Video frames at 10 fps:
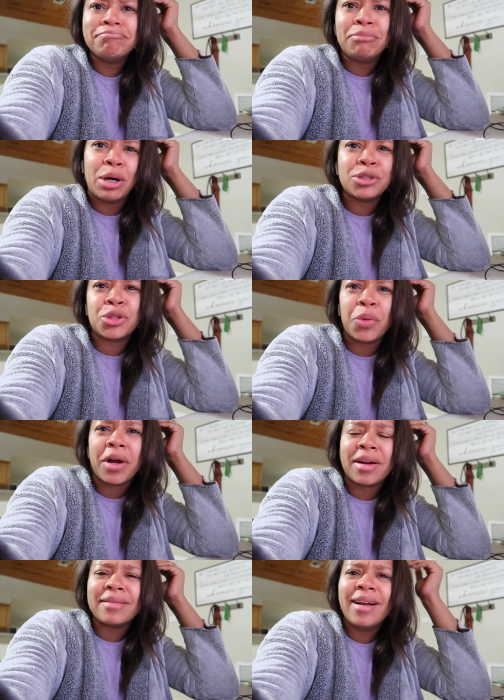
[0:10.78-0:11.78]

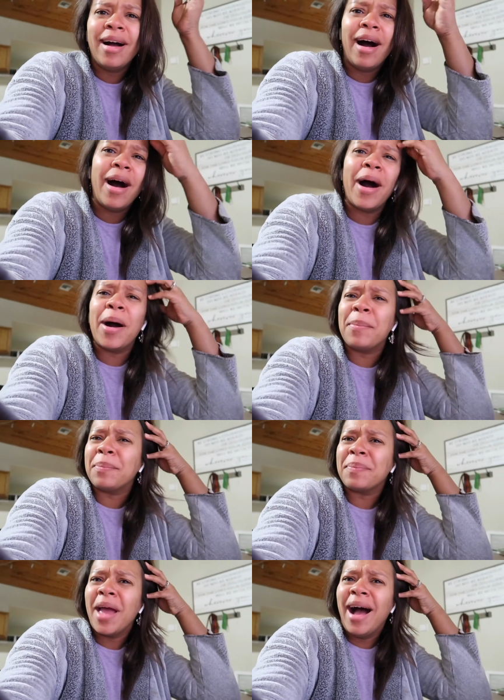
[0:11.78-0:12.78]
bonjour.
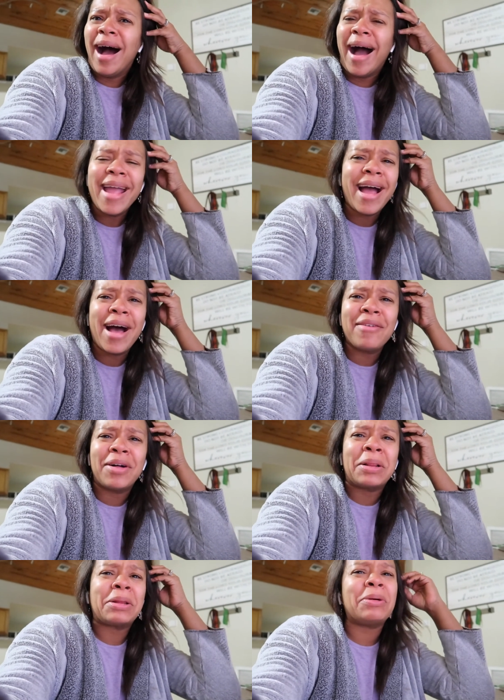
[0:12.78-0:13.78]
I
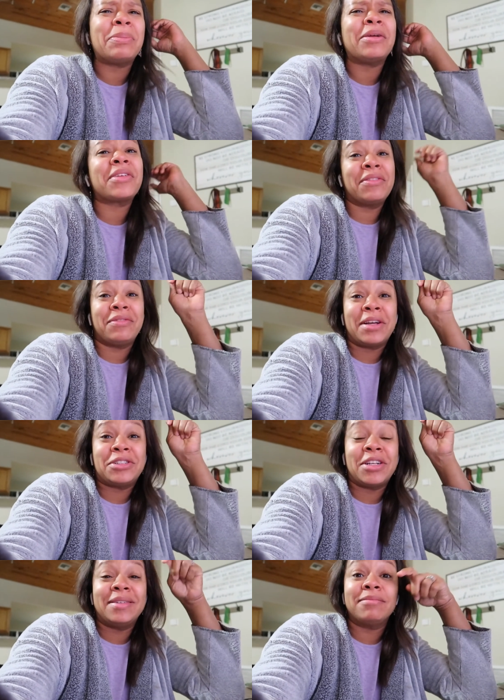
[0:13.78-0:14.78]
have a little bit of
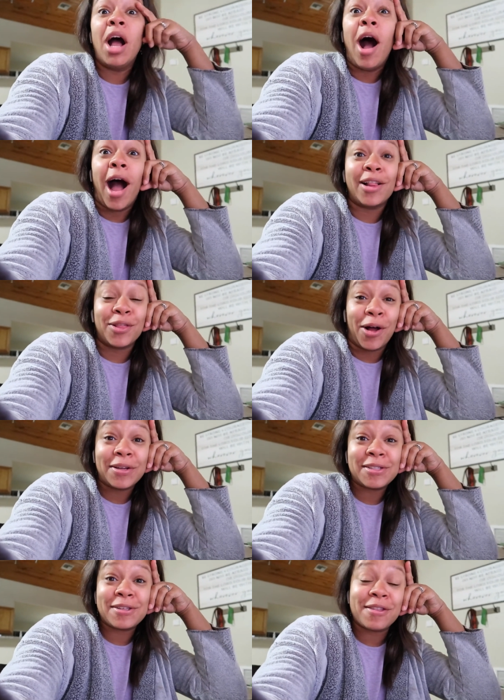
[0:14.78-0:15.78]
confession. I
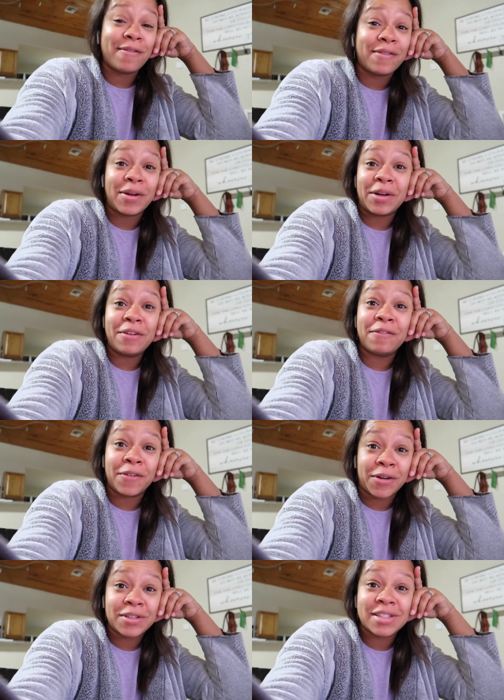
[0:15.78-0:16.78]
lost the very
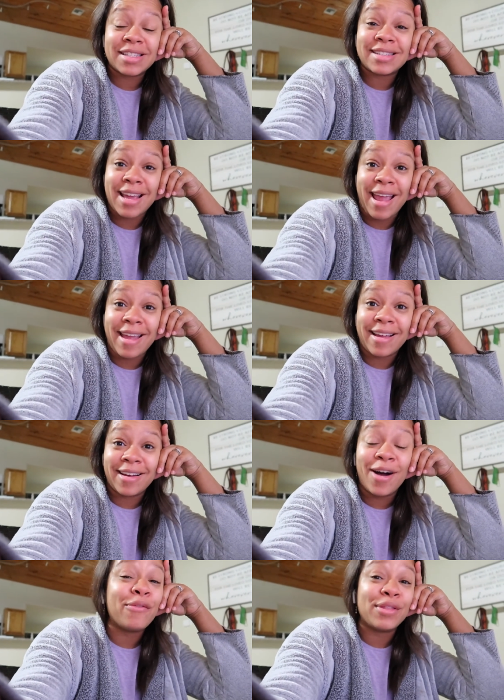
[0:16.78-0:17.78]
first take
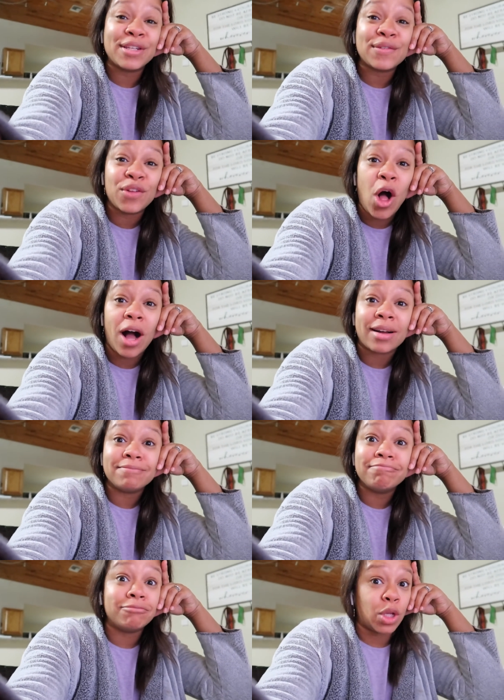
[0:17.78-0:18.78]
of this vlog.
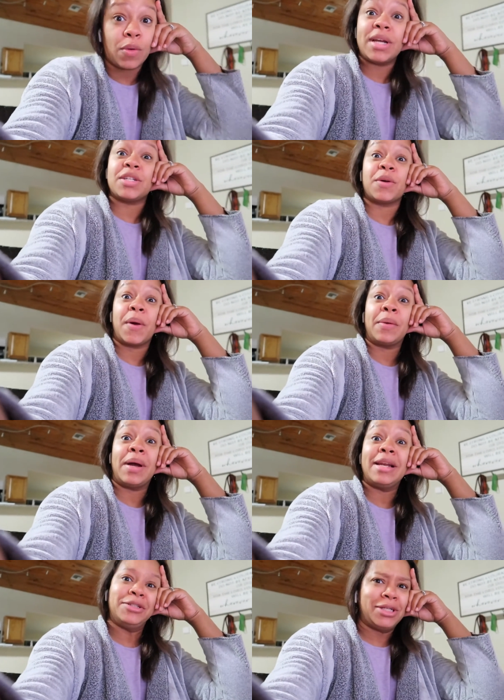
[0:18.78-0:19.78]
No idea where it
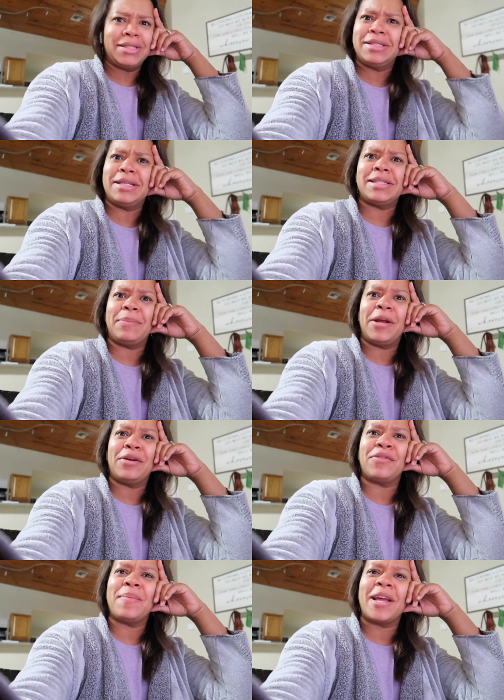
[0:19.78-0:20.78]
went, just
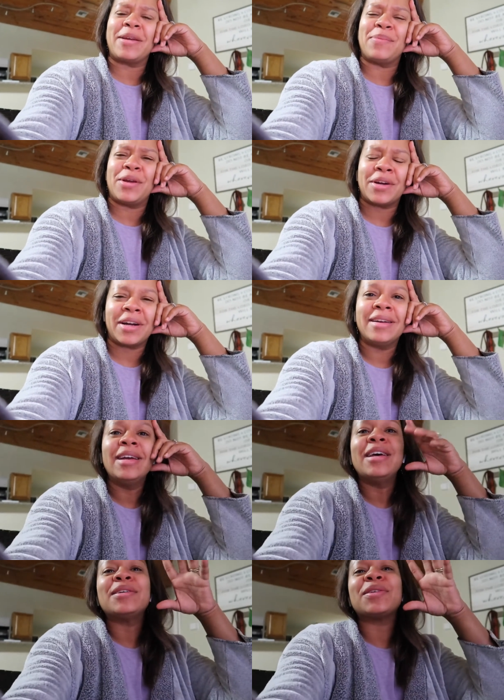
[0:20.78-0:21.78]
disappeared from my computer.
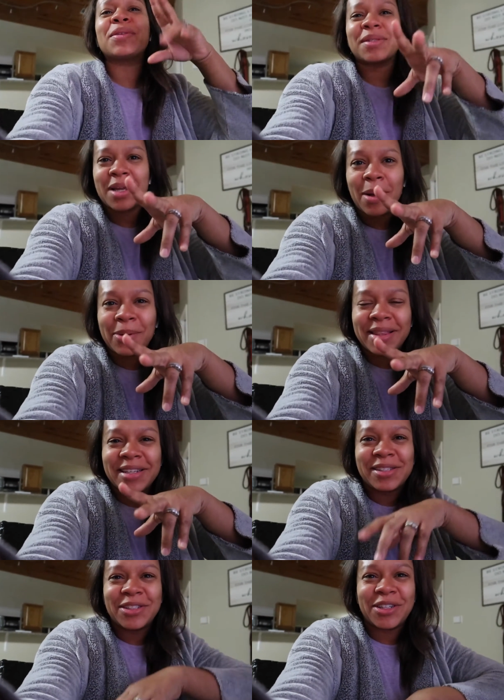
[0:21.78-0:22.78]
So there's a couple
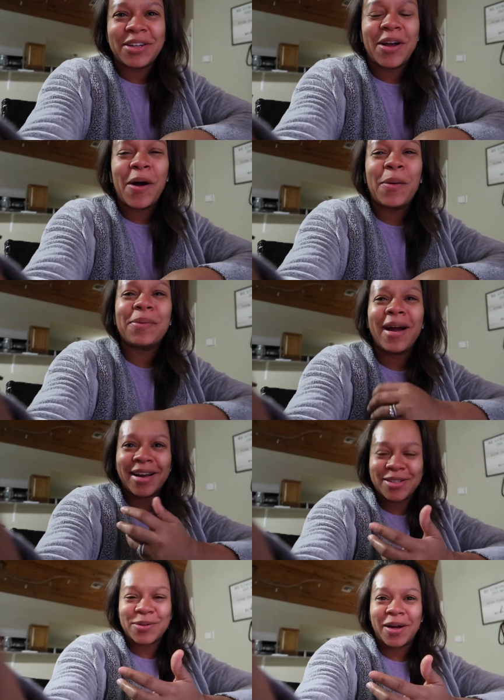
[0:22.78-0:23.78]
things you should know
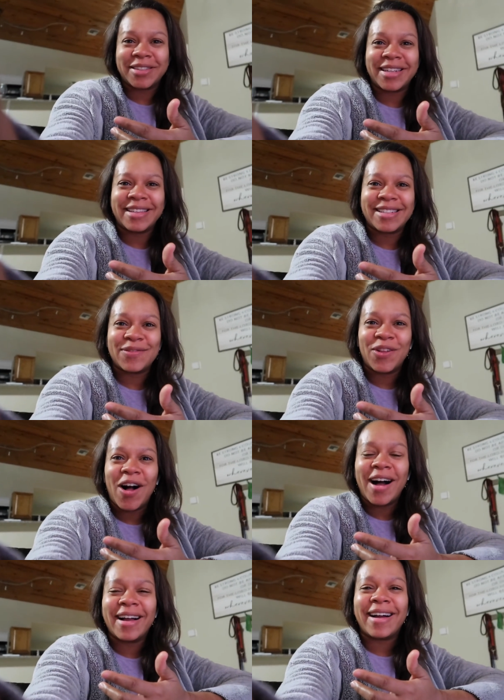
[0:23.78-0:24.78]
prior to watching this
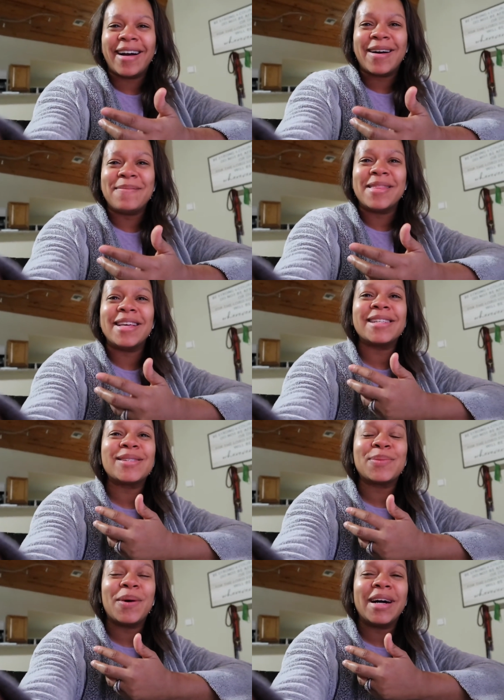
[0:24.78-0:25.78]
vlog.
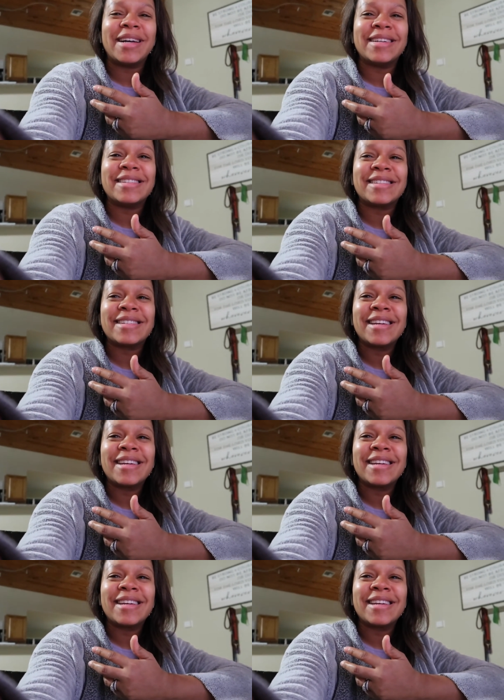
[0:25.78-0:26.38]
This was